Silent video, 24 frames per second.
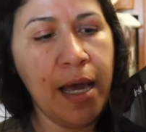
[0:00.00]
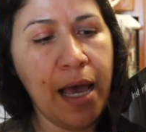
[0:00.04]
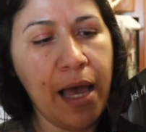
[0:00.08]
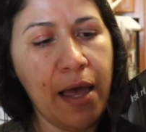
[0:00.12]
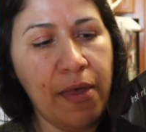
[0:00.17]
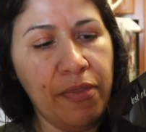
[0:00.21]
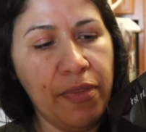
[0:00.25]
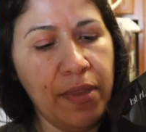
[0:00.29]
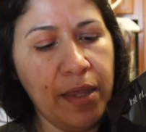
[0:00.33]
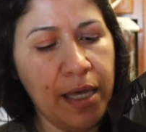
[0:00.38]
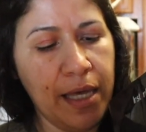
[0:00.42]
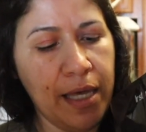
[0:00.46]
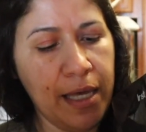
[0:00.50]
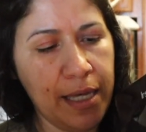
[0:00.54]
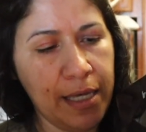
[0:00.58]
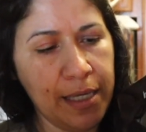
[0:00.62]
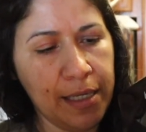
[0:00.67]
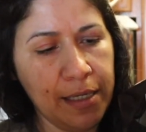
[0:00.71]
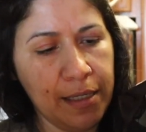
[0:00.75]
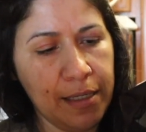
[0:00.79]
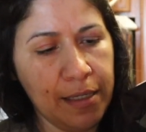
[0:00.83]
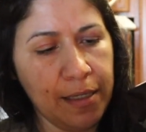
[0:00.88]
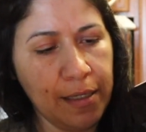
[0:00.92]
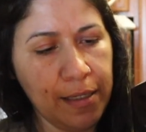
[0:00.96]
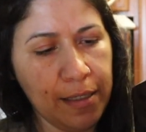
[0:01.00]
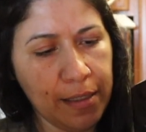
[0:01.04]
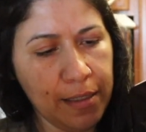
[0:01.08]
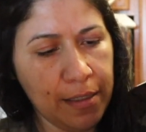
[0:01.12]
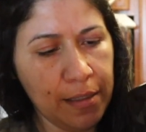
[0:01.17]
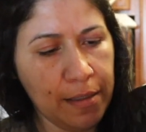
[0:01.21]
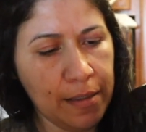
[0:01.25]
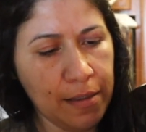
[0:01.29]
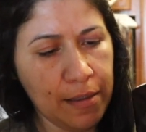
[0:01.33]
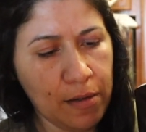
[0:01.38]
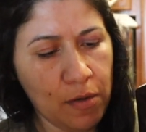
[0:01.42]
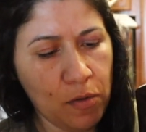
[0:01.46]
And then,
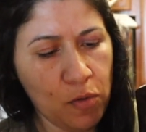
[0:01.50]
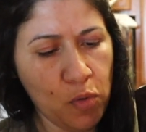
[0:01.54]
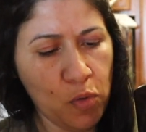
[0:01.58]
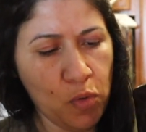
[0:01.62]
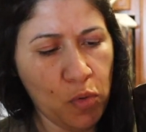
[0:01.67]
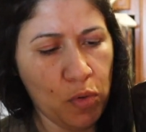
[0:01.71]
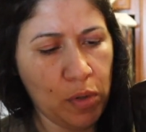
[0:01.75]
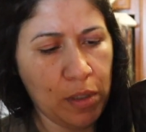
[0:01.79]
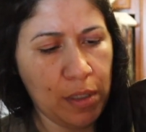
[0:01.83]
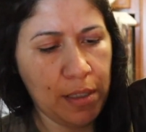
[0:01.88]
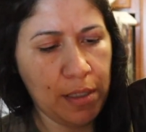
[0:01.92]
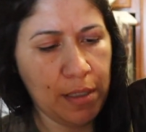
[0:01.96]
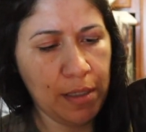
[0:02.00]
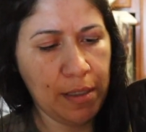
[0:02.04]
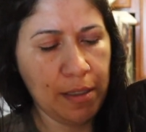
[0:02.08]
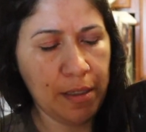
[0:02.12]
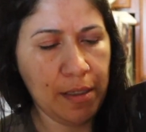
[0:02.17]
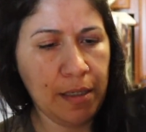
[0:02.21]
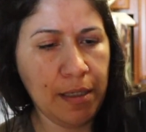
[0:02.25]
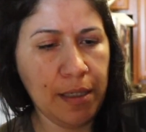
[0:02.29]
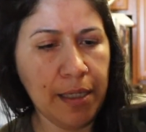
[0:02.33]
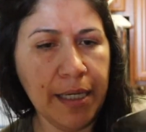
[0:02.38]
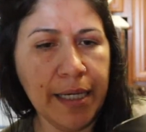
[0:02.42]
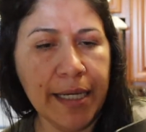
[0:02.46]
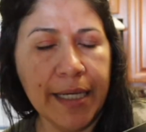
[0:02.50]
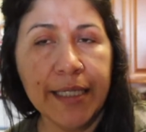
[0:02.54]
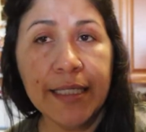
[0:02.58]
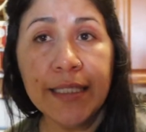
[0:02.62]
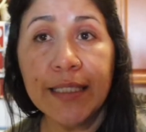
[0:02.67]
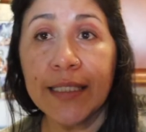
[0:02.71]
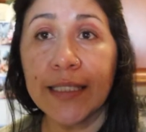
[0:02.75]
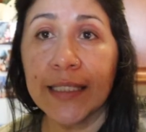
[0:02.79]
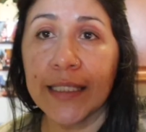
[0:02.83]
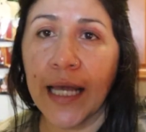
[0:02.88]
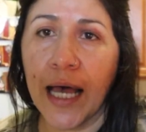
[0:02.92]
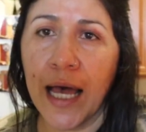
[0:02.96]
oh,
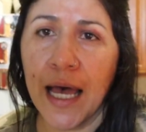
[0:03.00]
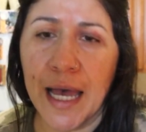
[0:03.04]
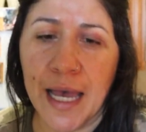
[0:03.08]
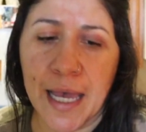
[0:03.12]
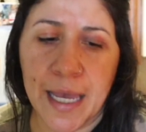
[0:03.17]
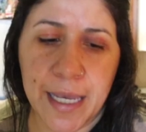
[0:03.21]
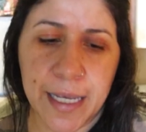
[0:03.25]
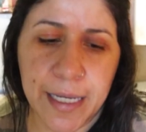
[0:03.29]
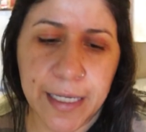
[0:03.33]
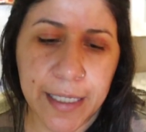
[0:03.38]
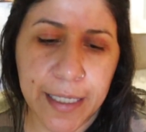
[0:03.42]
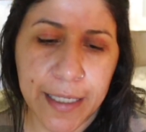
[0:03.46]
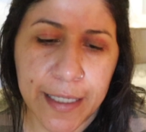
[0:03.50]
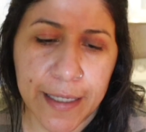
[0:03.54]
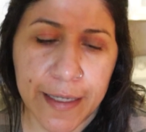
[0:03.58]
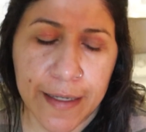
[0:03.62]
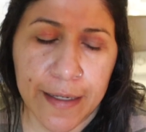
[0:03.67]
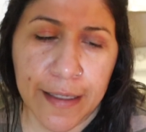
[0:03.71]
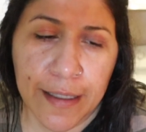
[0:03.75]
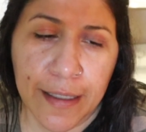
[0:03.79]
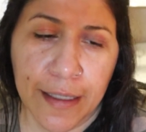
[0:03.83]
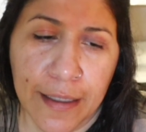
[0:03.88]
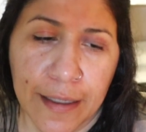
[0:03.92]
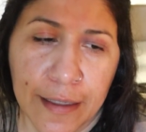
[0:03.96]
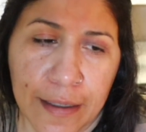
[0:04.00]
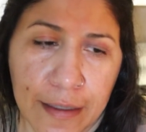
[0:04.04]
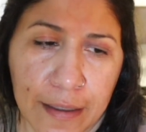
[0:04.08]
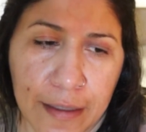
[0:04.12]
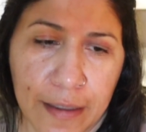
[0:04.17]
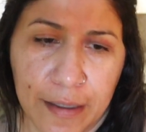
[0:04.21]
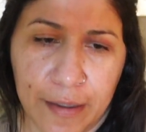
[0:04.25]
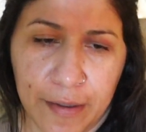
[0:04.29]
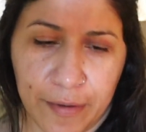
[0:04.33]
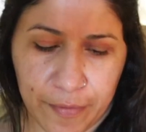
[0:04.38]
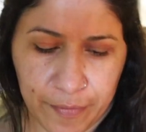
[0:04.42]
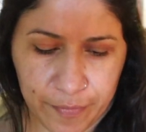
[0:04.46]
inside
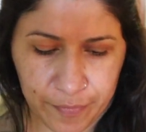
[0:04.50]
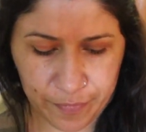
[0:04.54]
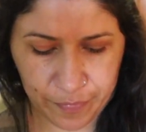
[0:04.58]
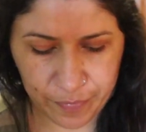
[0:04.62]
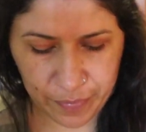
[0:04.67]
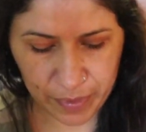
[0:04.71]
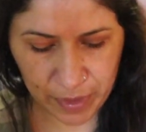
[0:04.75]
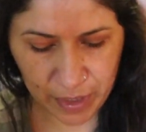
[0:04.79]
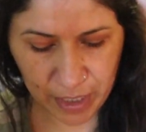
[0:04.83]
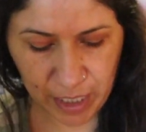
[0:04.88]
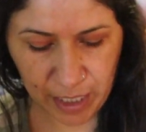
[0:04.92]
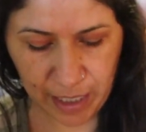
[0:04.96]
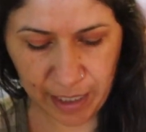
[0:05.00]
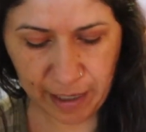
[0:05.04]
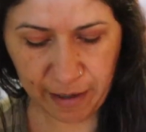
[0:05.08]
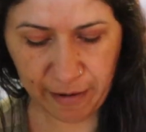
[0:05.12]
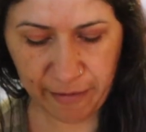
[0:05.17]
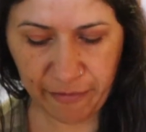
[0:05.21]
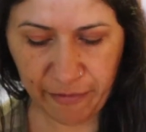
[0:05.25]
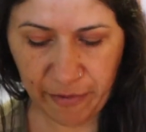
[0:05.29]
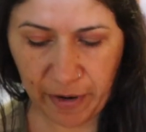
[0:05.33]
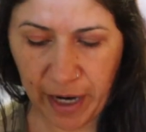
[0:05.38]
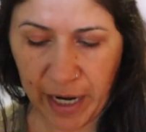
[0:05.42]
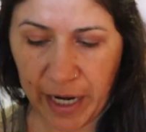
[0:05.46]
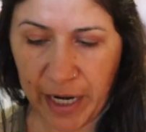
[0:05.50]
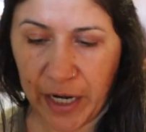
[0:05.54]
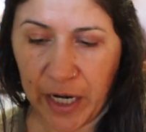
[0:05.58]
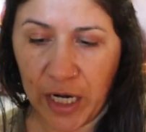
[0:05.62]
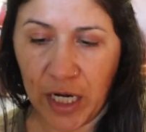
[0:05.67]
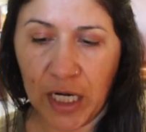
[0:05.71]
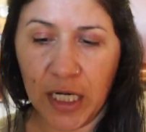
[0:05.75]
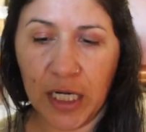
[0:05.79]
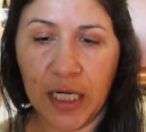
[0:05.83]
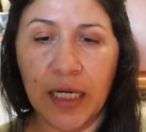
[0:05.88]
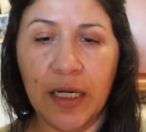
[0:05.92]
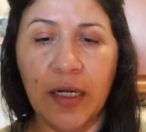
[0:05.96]
the air
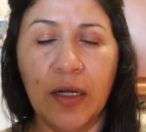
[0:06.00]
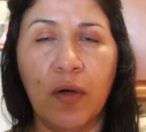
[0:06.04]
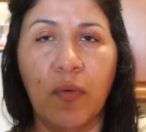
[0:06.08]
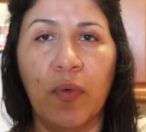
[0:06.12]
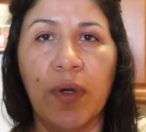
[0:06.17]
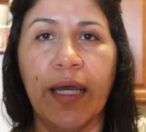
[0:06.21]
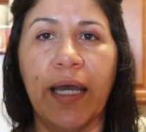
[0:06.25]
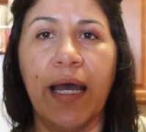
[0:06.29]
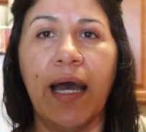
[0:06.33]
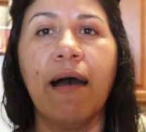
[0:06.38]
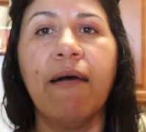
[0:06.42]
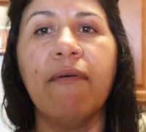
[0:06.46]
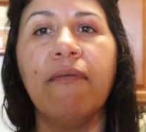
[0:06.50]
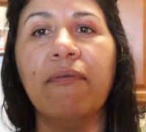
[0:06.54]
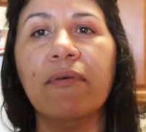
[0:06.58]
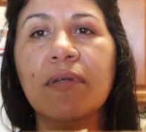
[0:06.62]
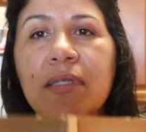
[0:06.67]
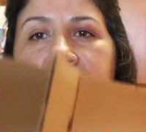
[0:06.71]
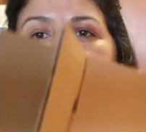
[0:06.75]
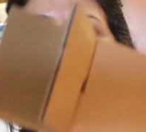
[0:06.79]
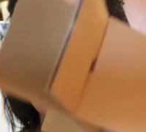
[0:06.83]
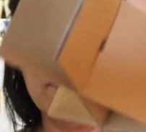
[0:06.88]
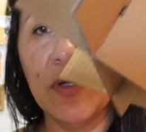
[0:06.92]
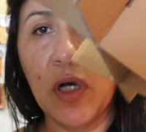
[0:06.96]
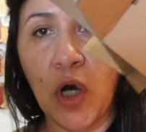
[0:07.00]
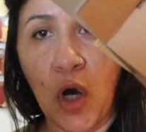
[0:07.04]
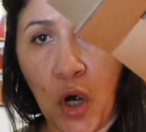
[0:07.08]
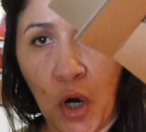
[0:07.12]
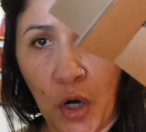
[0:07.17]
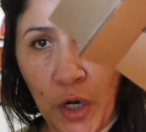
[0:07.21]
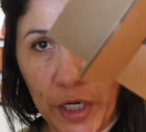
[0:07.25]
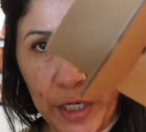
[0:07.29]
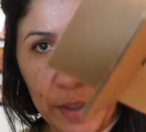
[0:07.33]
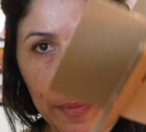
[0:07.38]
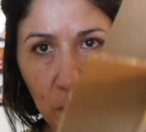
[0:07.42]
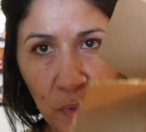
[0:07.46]
fryer, we have some
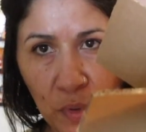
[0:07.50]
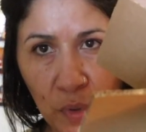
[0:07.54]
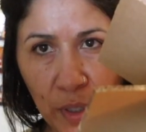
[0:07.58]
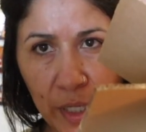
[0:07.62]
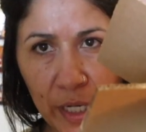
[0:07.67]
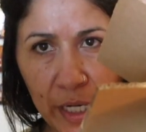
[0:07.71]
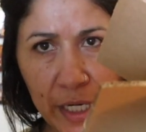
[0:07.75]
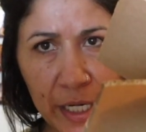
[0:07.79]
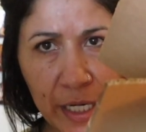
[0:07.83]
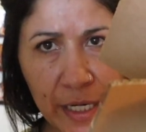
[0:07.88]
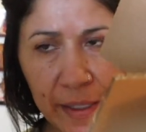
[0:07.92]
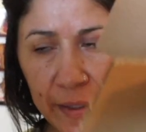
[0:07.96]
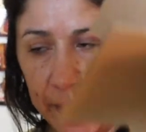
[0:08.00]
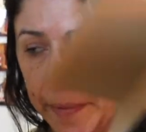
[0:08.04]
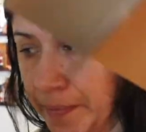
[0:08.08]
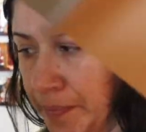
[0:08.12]
cardboard.